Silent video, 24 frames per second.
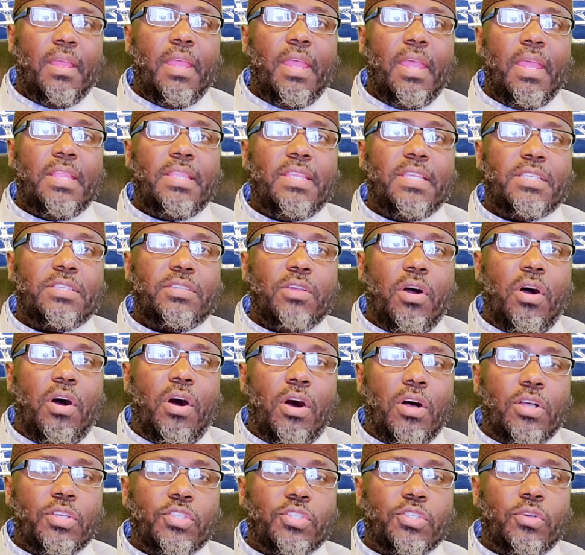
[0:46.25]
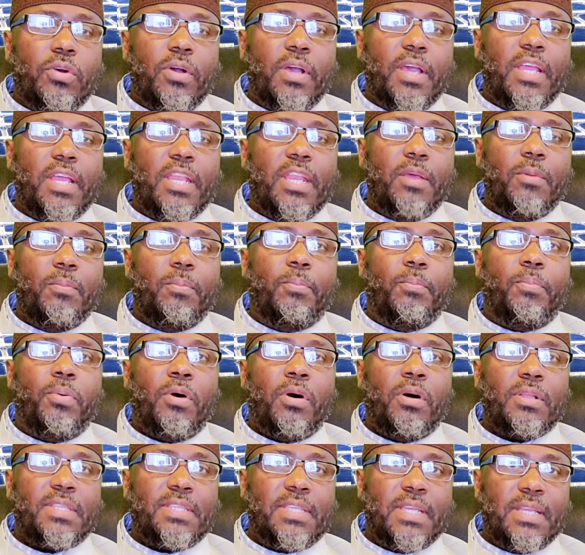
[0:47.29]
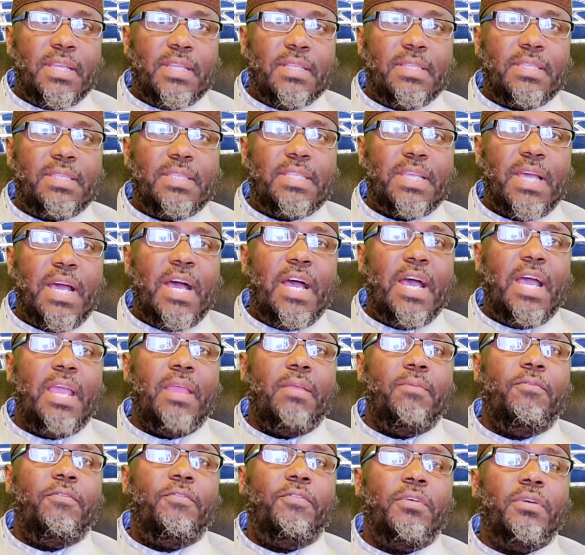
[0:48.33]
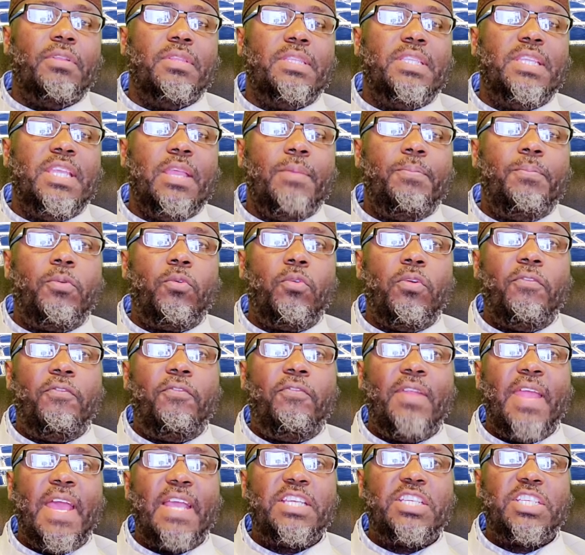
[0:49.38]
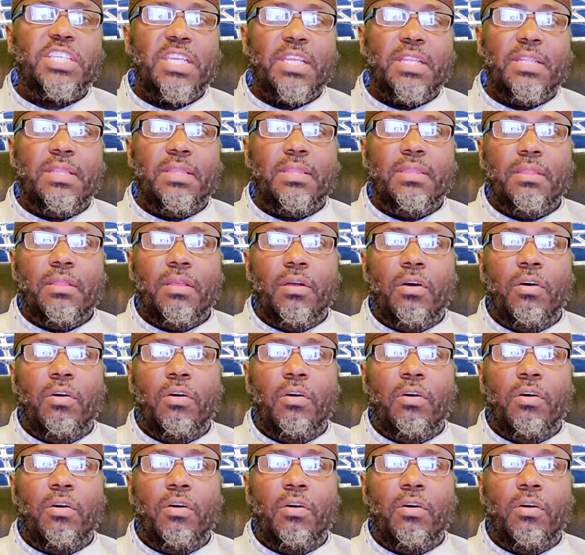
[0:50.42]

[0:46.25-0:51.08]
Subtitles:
it is also an important time for deep reflection